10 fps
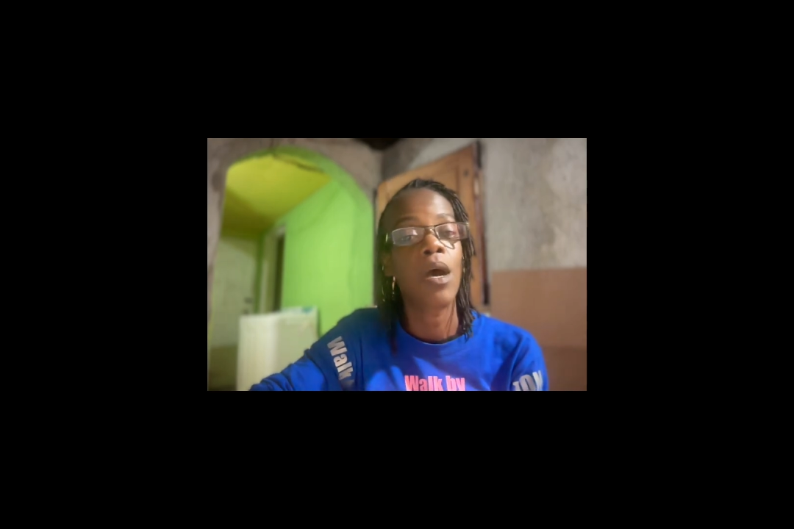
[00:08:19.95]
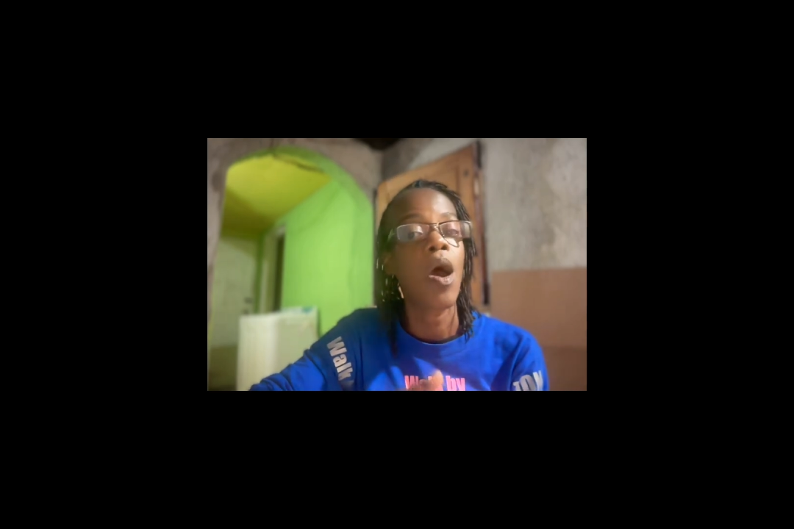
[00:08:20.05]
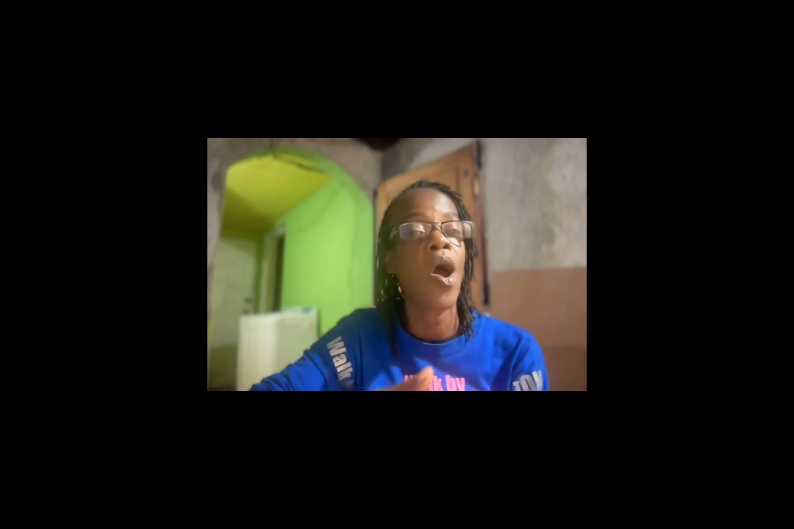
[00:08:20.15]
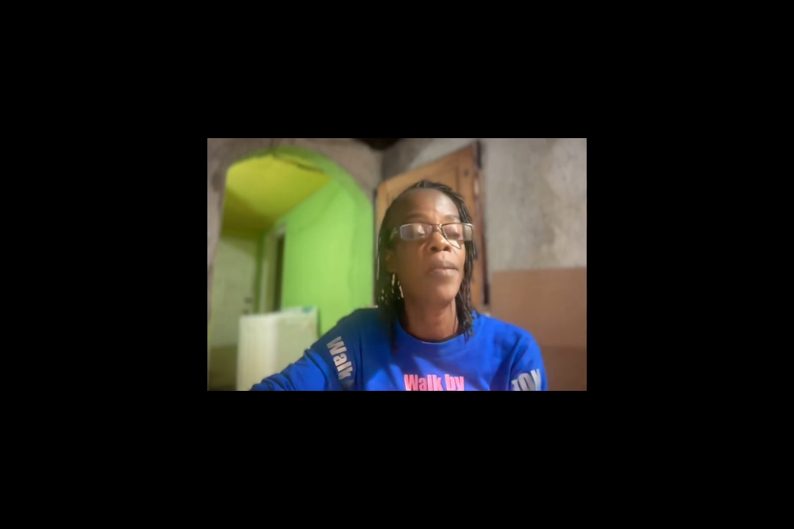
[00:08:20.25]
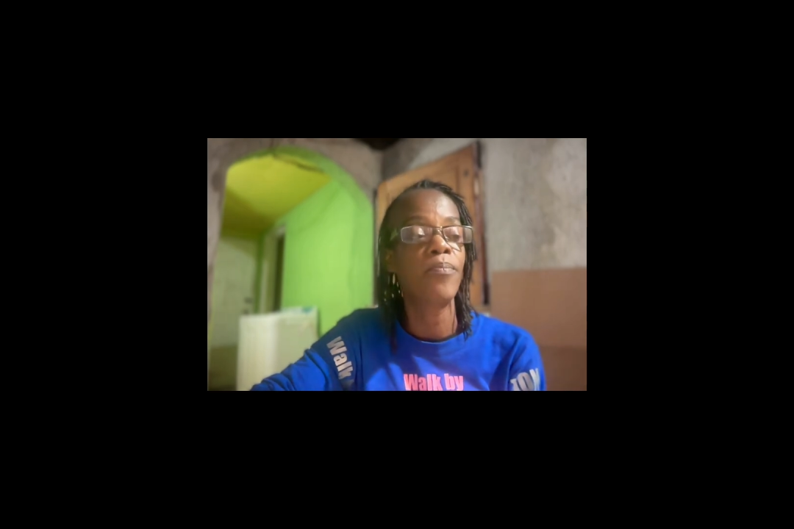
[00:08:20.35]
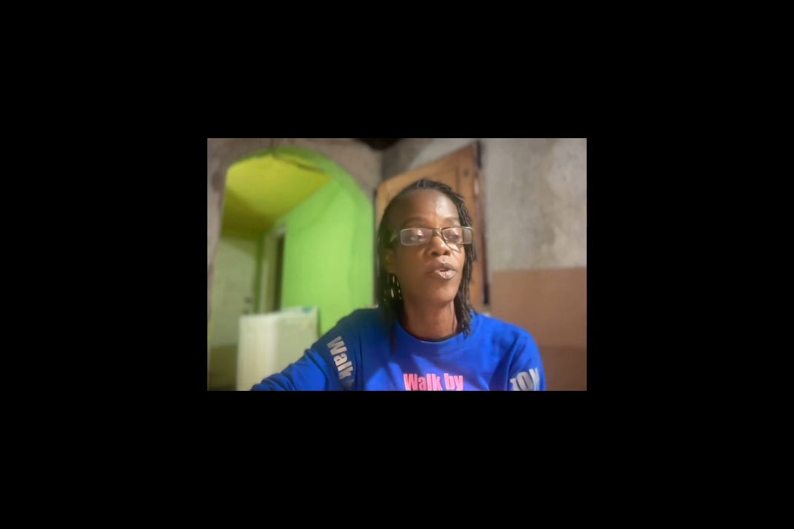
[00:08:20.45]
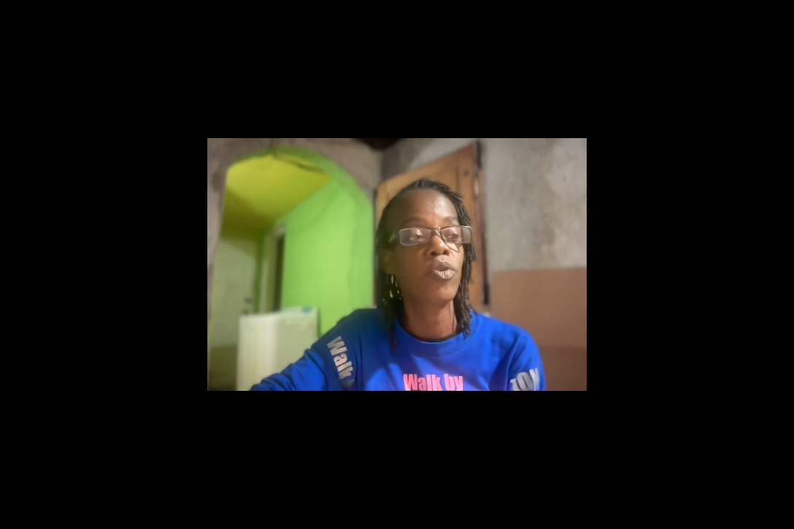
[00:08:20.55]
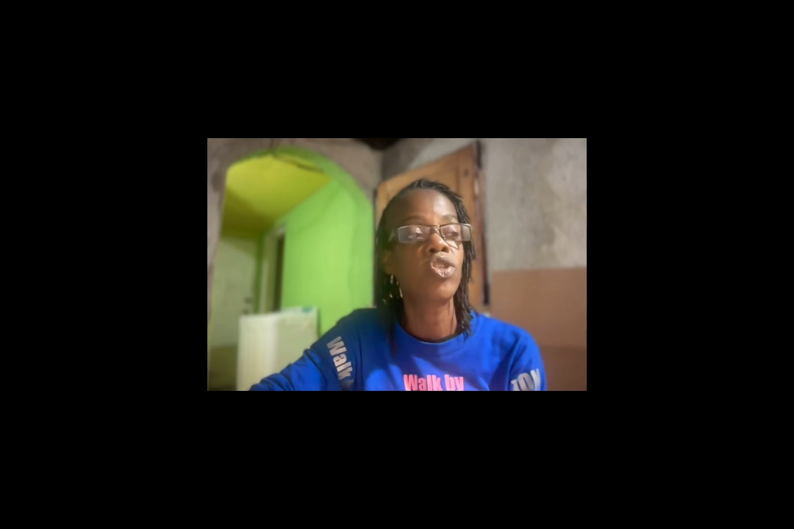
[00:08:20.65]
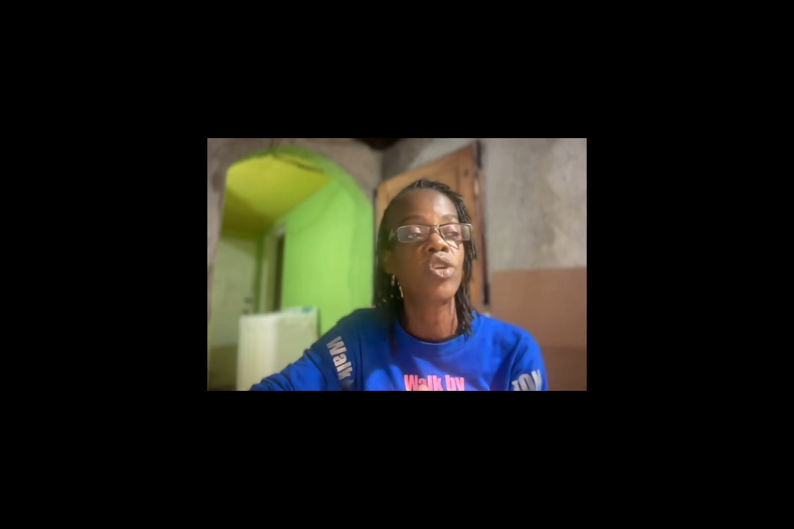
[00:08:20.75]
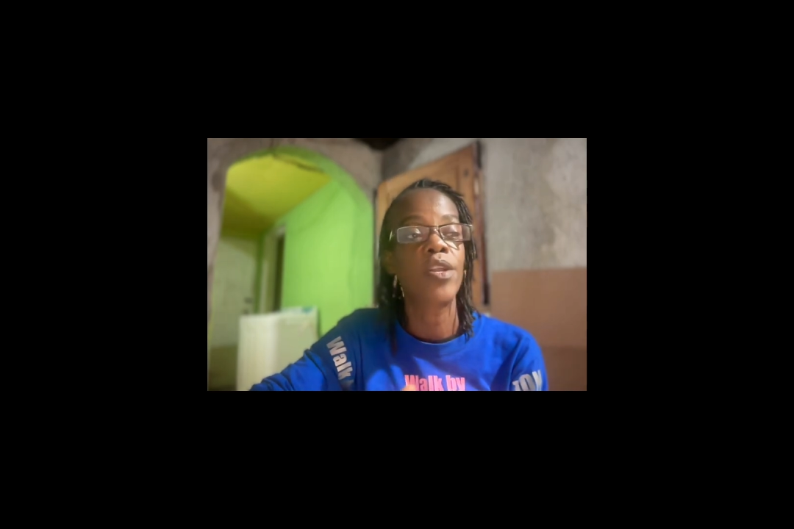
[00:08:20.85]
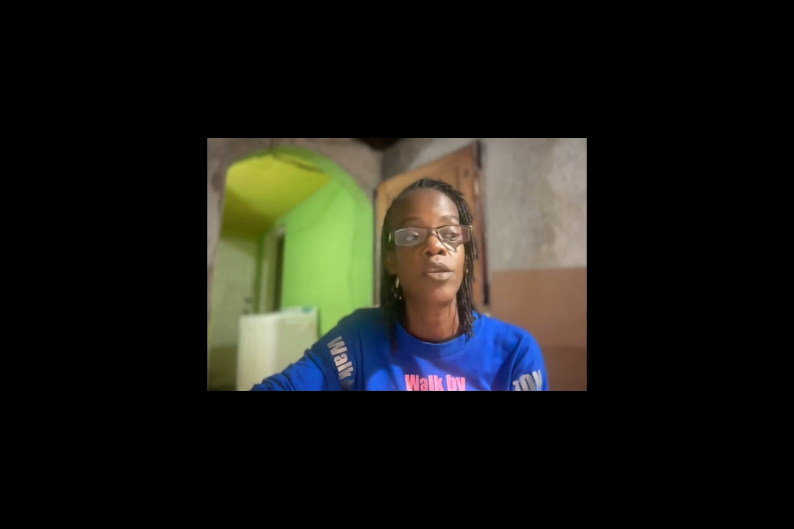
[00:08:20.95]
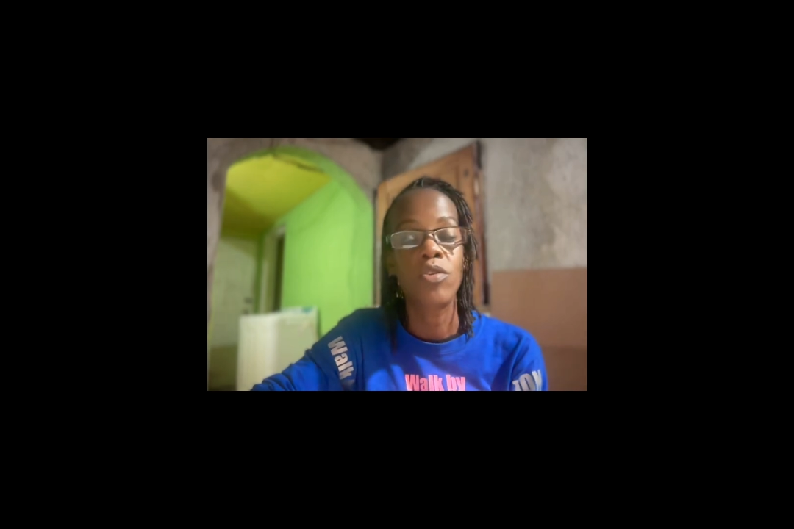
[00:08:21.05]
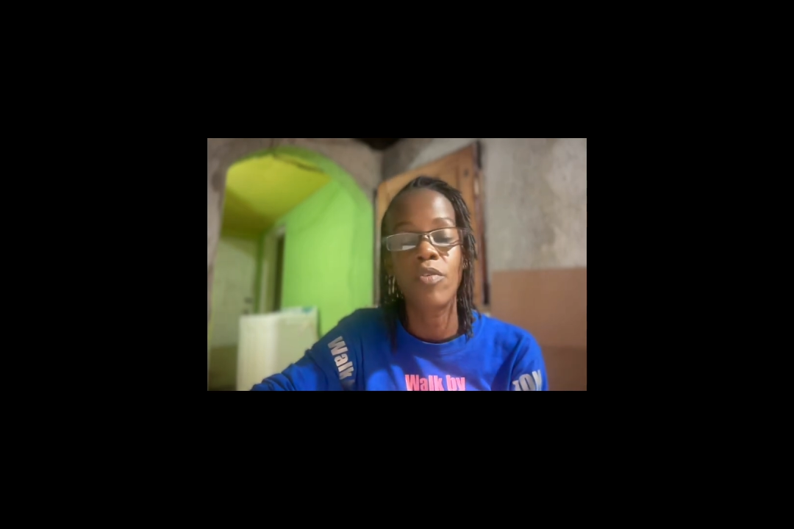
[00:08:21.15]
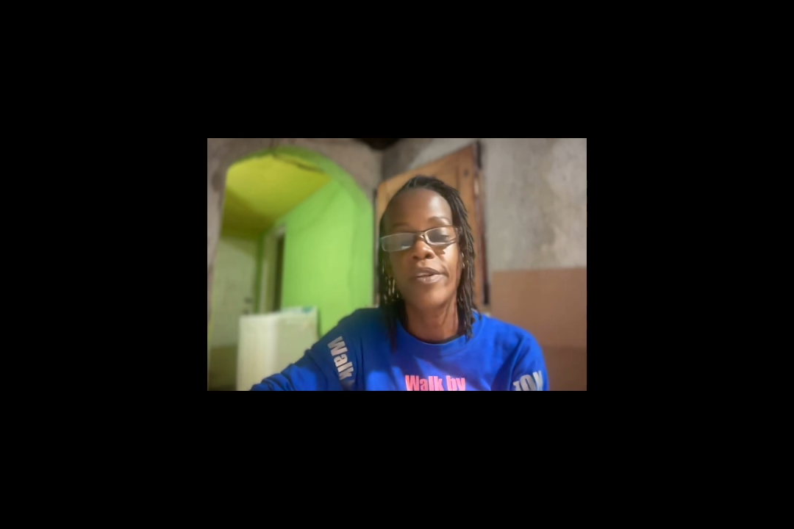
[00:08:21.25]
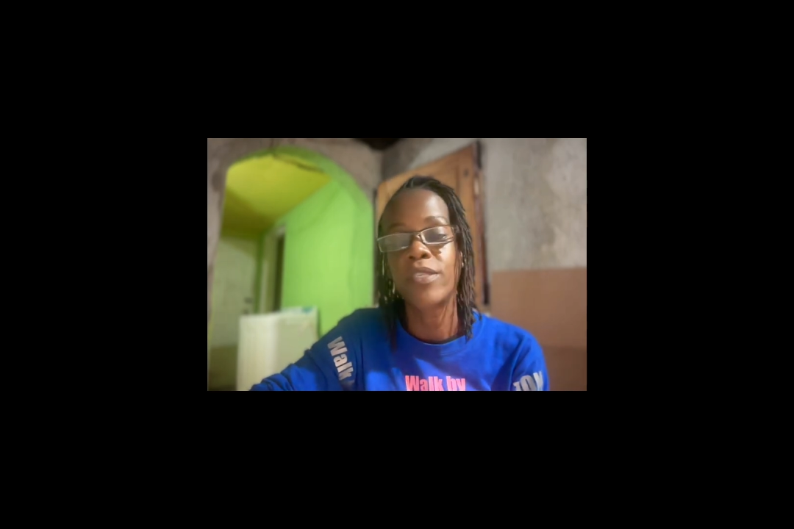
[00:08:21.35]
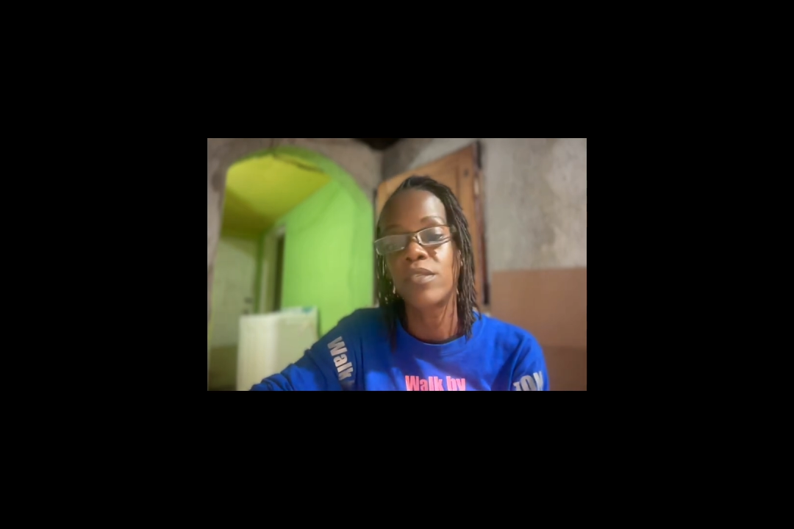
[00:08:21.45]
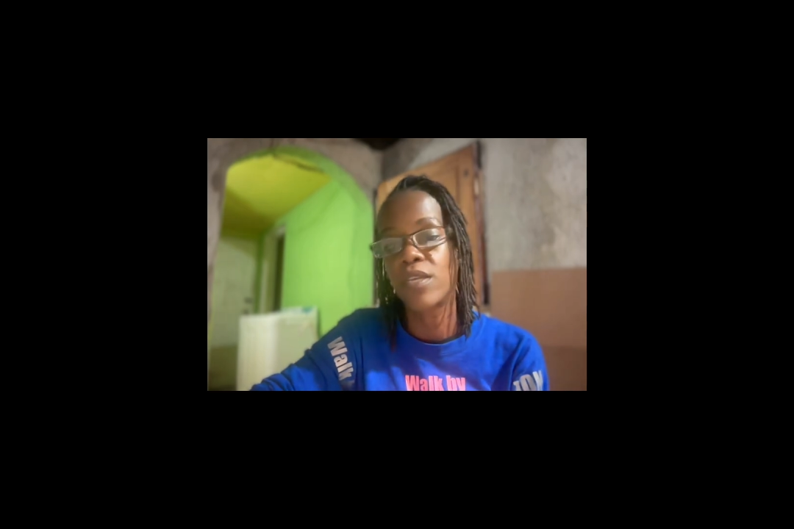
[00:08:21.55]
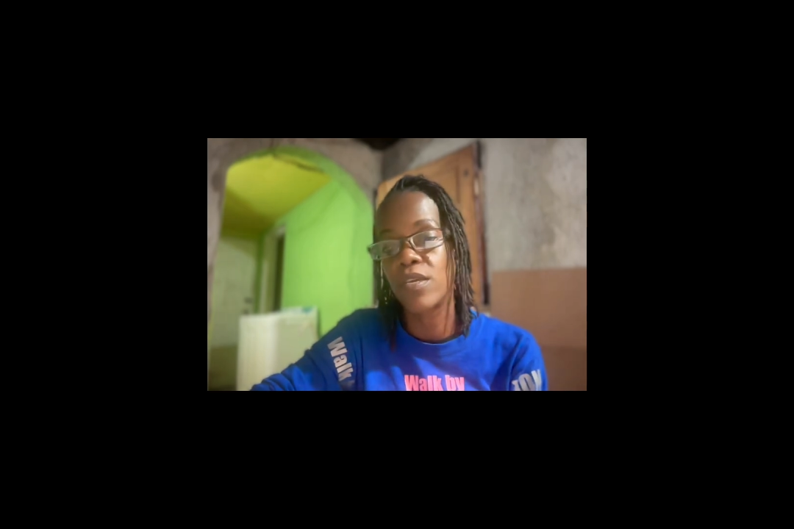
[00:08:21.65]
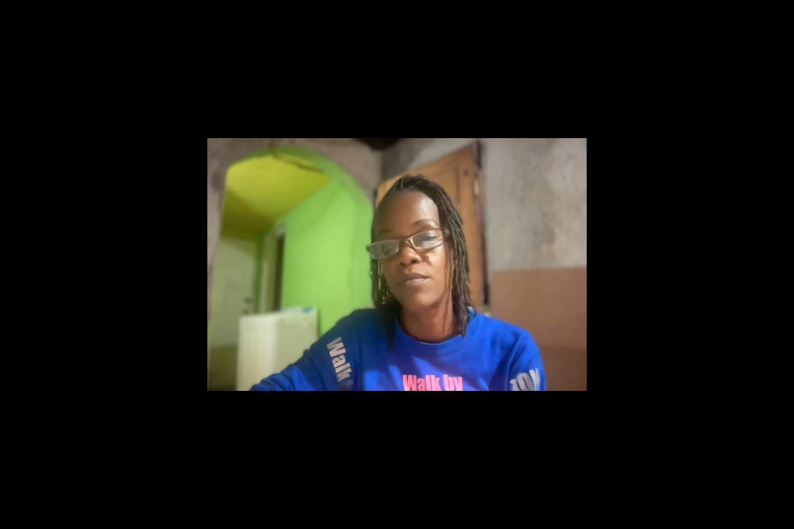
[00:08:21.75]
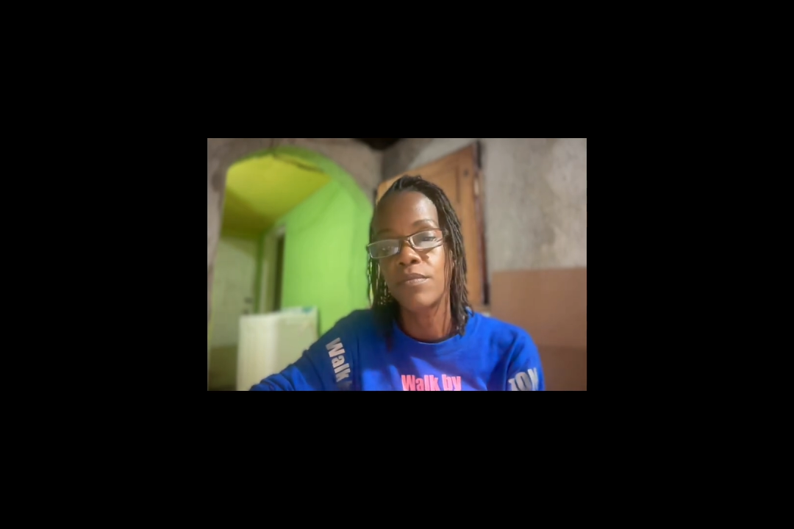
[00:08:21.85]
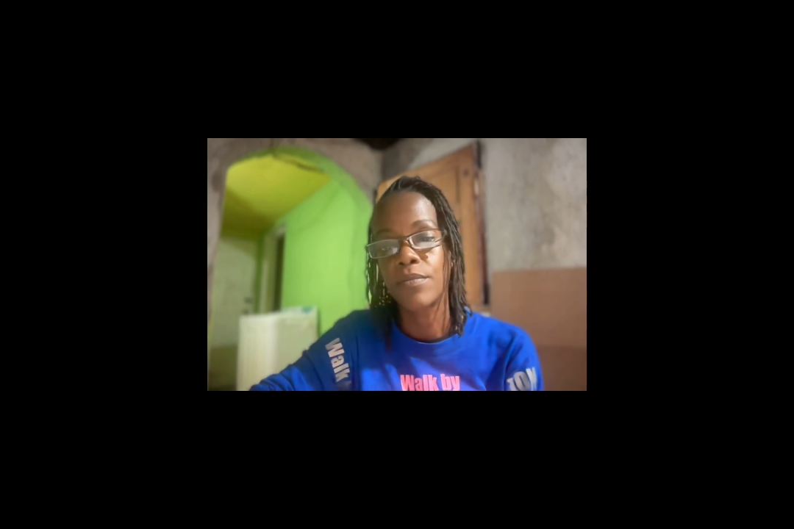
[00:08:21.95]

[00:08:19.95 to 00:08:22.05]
oil production in our skin.